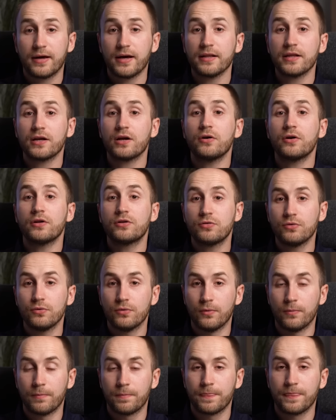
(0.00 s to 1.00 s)
Category
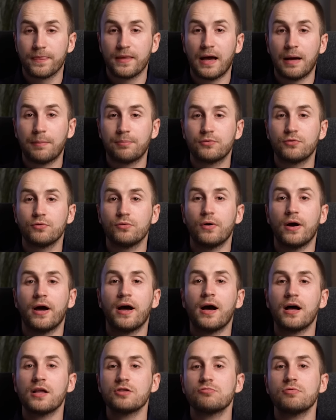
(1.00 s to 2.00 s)
2. Up to
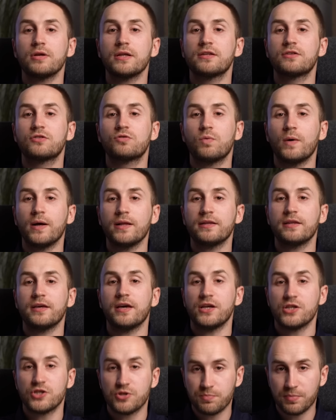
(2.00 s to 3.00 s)

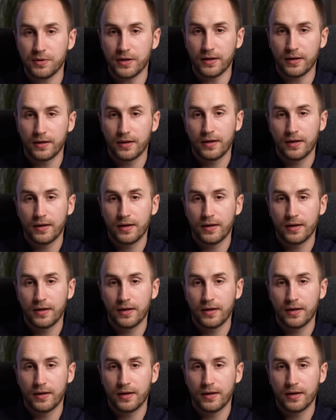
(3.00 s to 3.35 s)
120 HP.